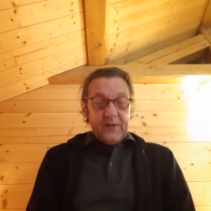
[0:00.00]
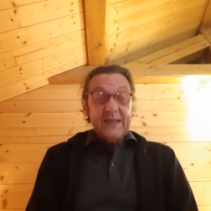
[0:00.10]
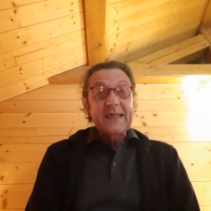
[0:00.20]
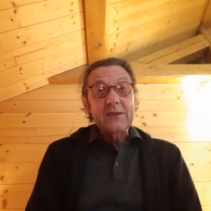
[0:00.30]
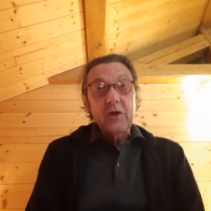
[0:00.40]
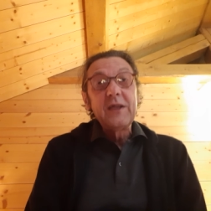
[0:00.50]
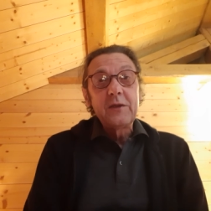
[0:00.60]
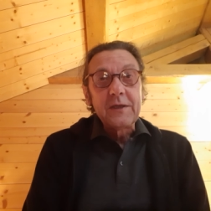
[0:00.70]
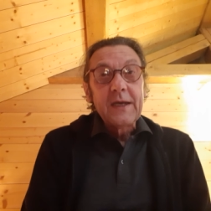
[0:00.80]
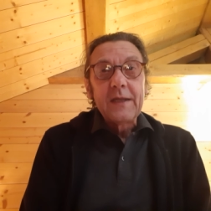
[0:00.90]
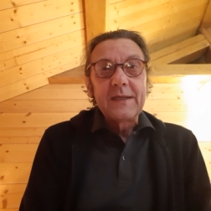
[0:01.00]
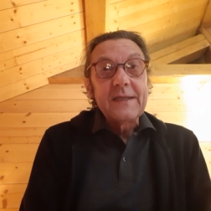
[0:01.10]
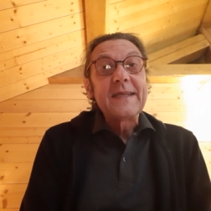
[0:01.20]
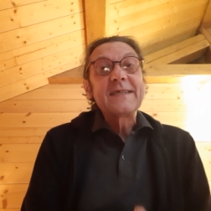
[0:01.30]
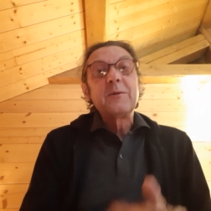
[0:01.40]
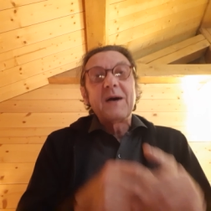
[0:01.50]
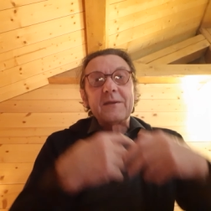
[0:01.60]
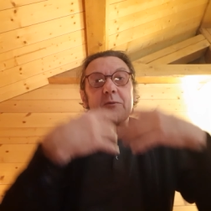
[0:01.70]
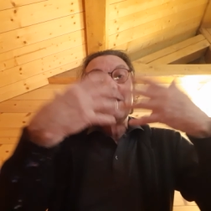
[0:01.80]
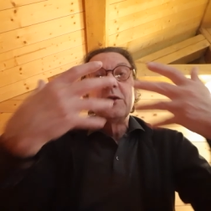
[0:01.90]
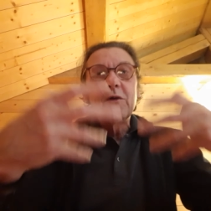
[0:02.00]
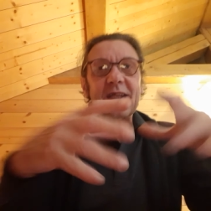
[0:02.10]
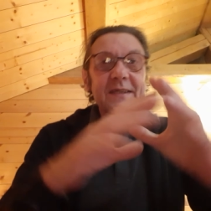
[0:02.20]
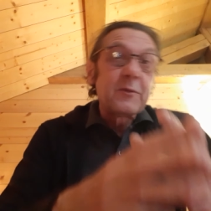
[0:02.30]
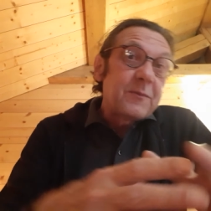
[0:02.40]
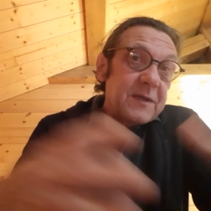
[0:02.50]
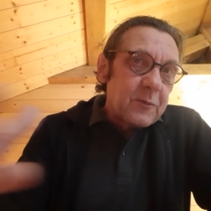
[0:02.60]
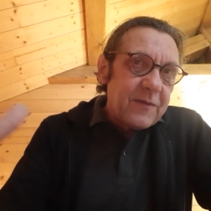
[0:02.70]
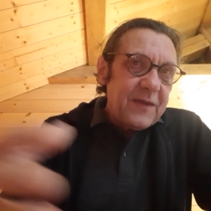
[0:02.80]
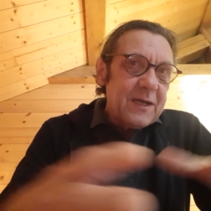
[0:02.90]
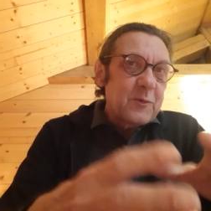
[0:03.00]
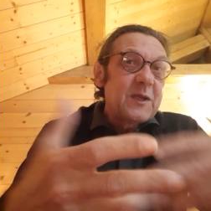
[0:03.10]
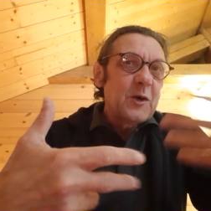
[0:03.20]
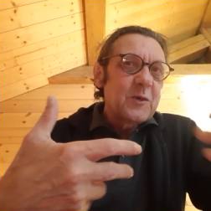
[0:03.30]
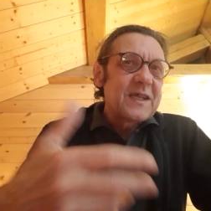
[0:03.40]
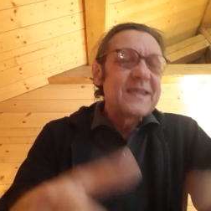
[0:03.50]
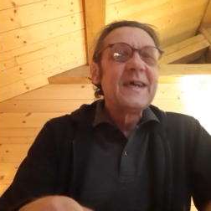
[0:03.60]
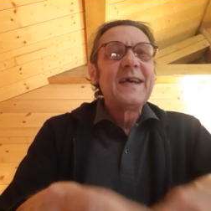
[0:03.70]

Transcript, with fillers: is actually to, it takes about we know that we've been revealed we know that